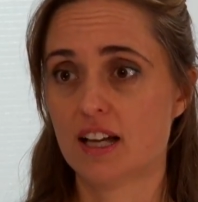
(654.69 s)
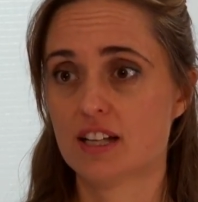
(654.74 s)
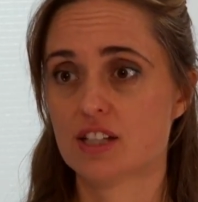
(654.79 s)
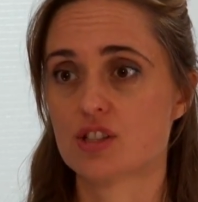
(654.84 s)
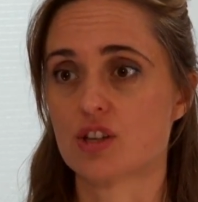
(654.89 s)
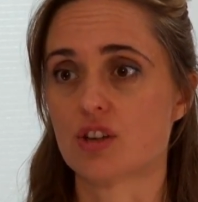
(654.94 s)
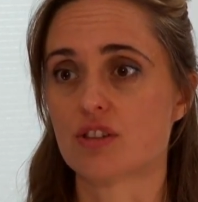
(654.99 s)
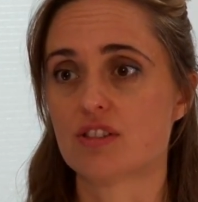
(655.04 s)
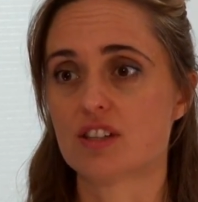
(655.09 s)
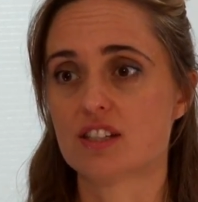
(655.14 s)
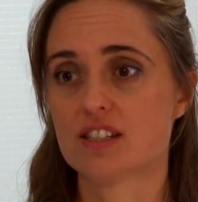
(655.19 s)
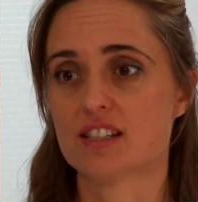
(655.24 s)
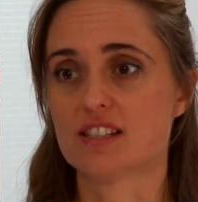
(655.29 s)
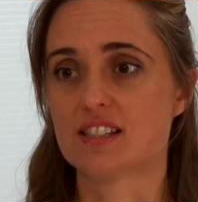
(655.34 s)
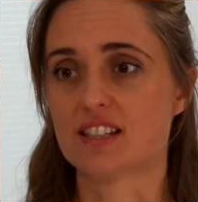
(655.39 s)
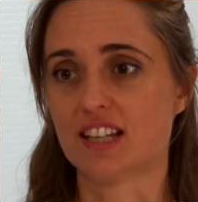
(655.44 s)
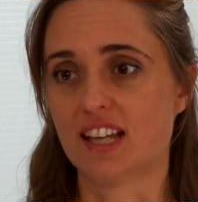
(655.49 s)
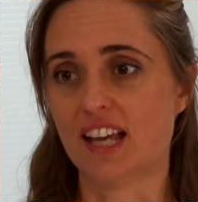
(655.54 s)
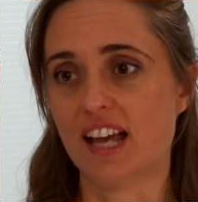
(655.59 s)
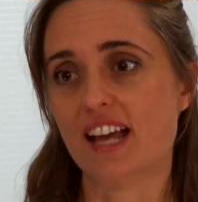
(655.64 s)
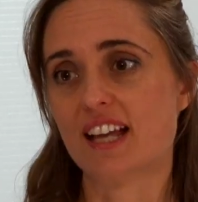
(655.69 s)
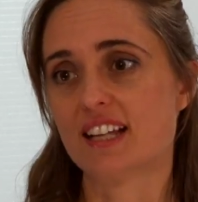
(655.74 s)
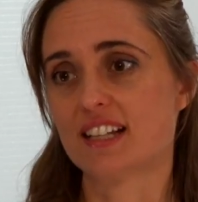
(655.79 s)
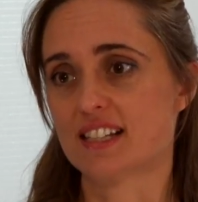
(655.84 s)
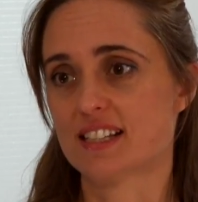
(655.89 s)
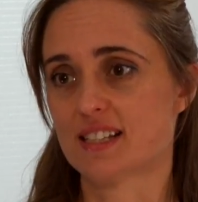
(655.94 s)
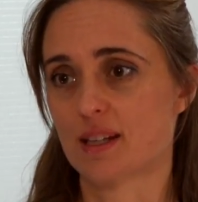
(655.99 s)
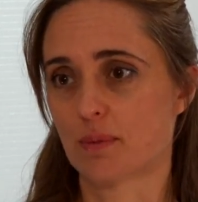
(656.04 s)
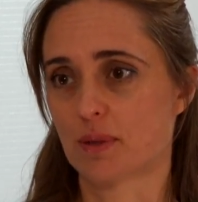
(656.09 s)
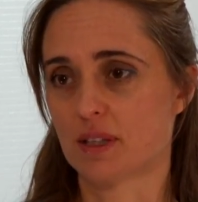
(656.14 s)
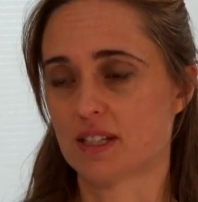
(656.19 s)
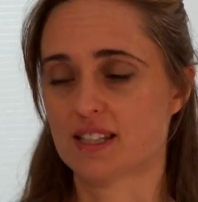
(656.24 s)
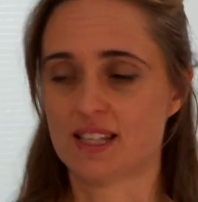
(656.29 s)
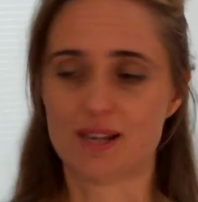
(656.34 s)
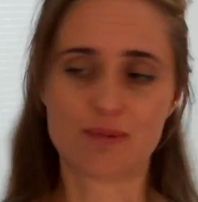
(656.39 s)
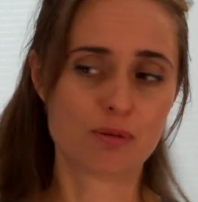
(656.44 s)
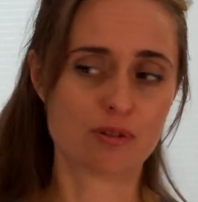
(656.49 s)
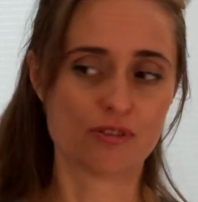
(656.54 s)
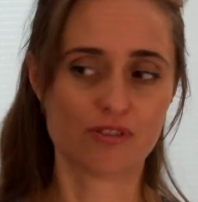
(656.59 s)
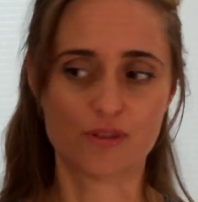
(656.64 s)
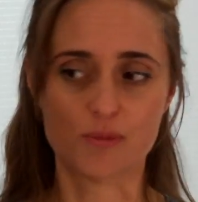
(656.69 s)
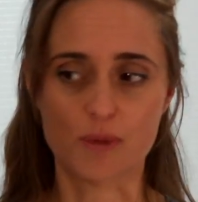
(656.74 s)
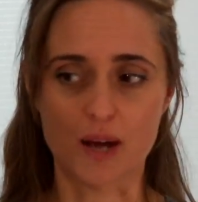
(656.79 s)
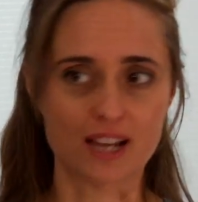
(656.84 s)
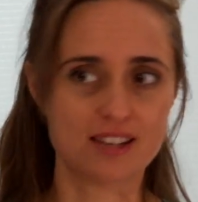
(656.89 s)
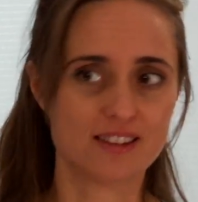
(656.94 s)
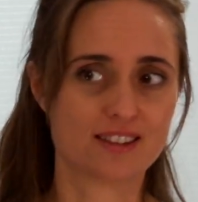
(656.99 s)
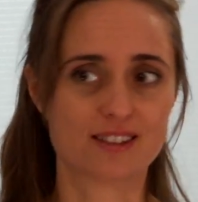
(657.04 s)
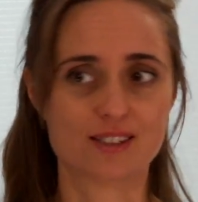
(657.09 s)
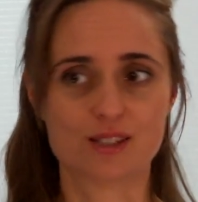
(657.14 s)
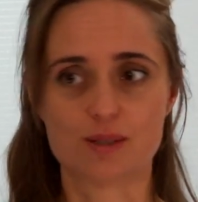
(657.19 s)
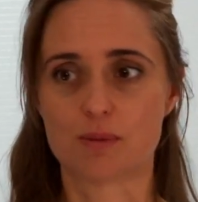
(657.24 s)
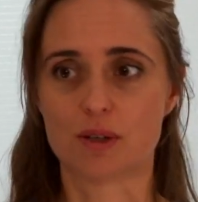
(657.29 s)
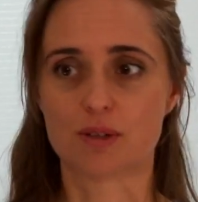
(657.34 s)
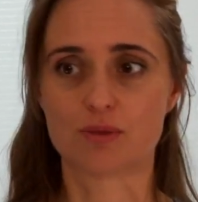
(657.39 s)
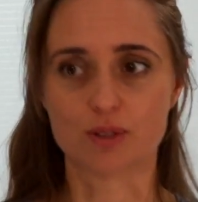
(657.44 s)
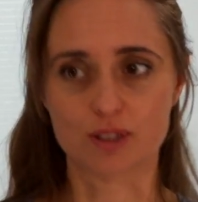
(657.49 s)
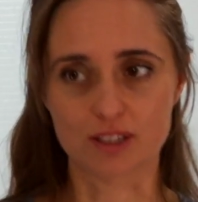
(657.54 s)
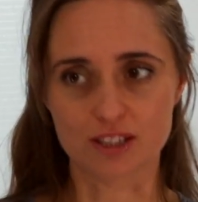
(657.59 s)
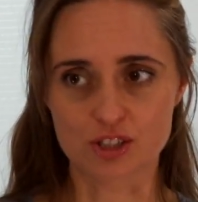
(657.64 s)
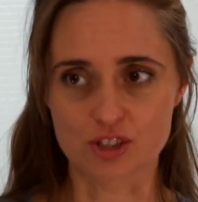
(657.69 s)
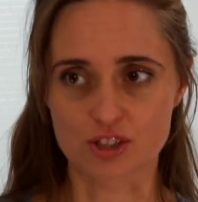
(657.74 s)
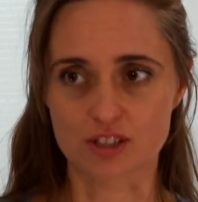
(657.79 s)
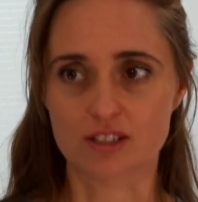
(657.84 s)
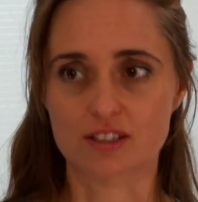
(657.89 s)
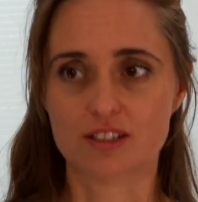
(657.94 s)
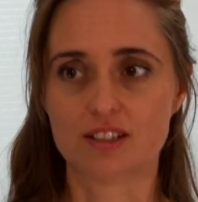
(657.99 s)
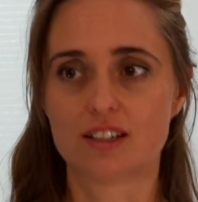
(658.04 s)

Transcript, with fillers: So this yes. is again something separate from atheism and religion.